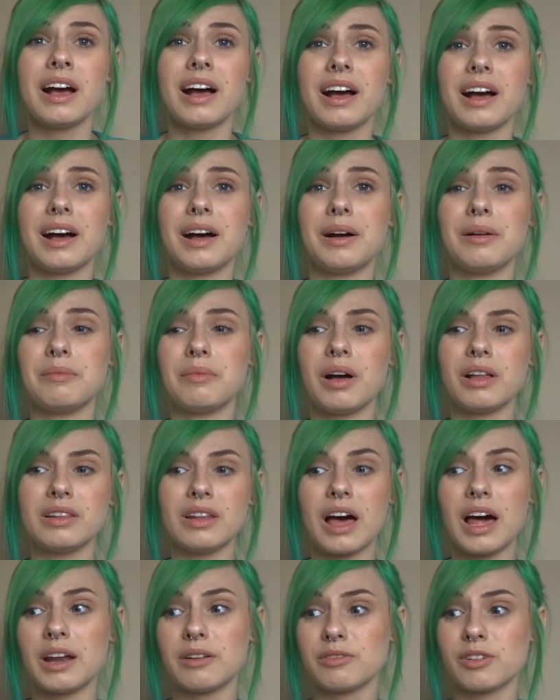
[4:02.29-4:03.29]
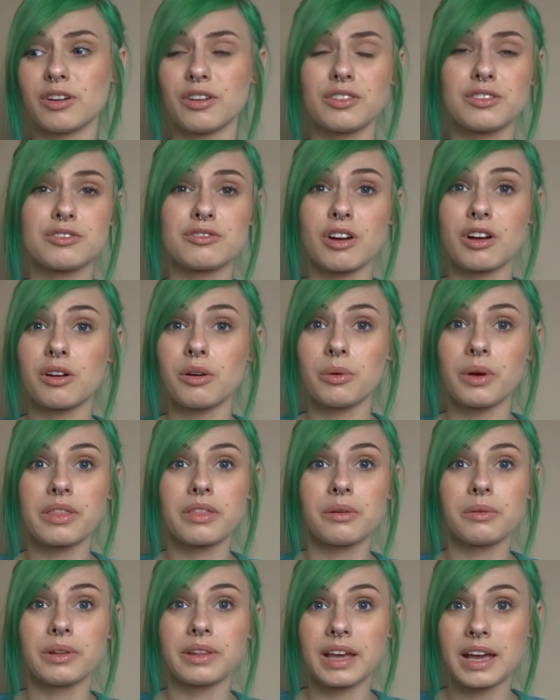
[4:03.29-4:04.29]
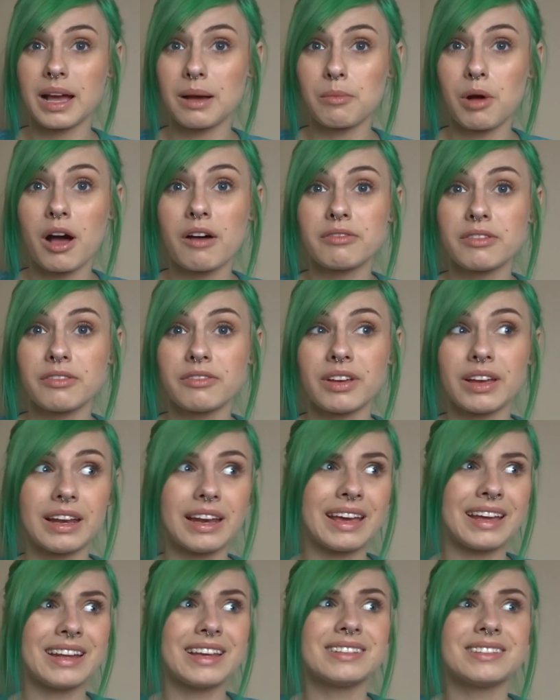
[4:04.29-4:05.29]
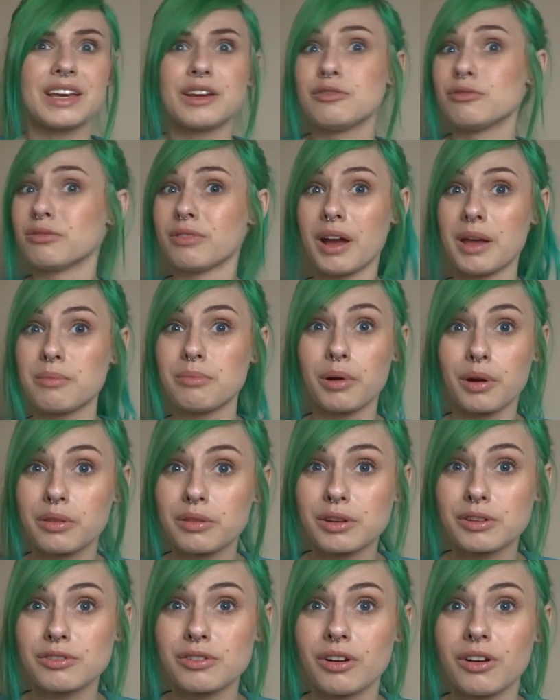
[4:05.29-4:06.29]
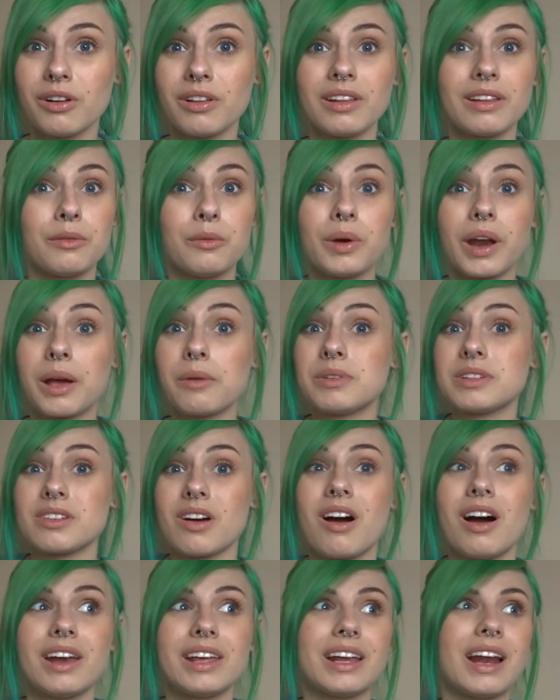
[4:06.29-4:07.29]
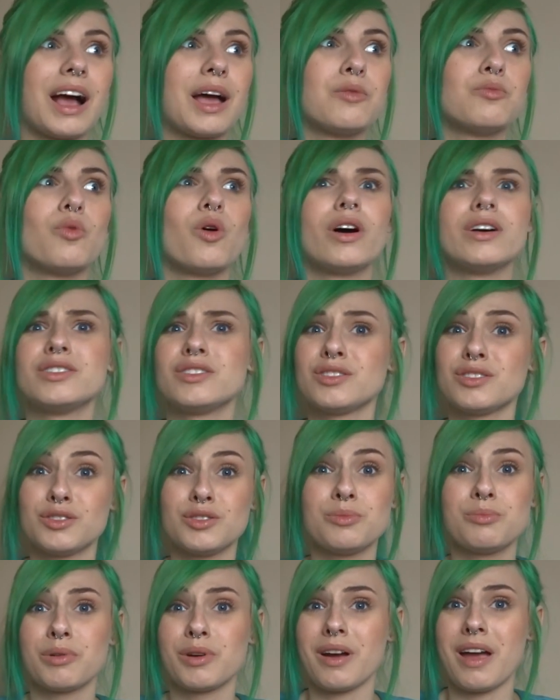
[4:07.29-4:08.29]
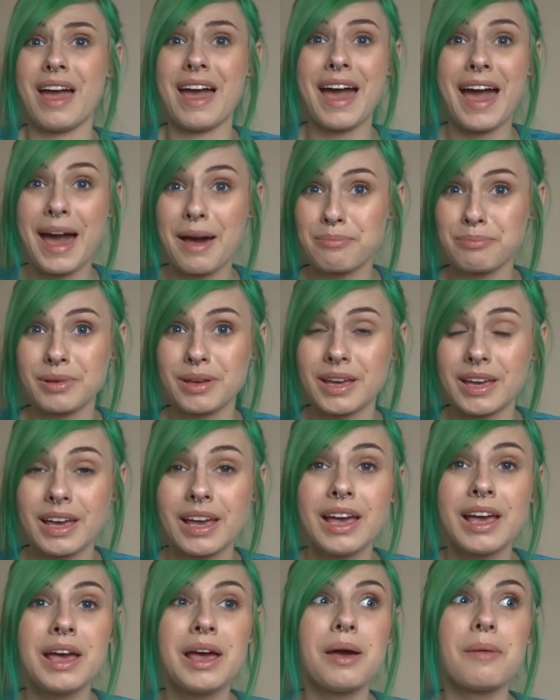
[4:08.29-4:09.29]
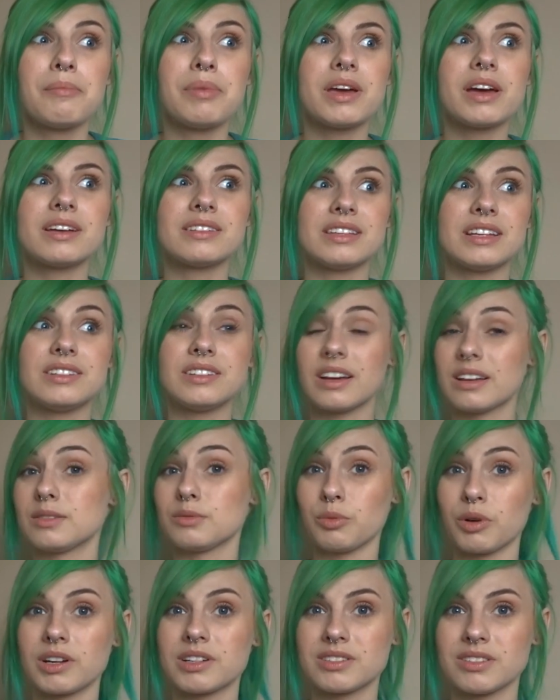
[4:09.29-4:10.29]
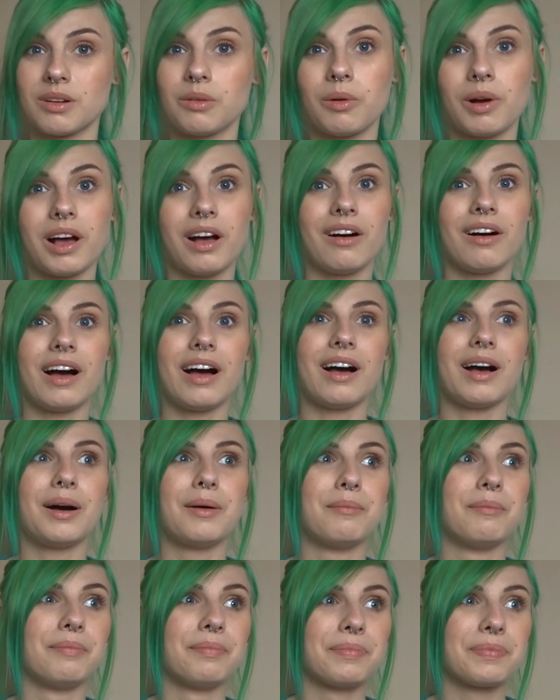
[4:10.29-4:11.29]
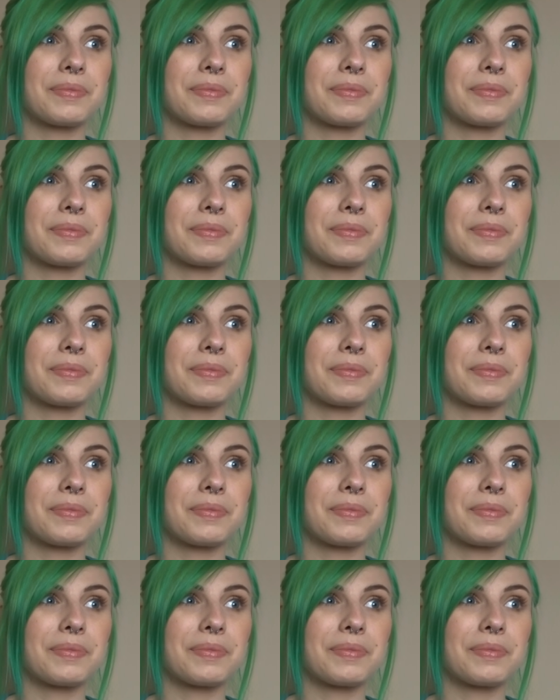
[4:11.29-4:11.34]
A lot of girls struggle with it when they come off of it. It is a great birth control. When I was on it, I was super happy because it does work so well.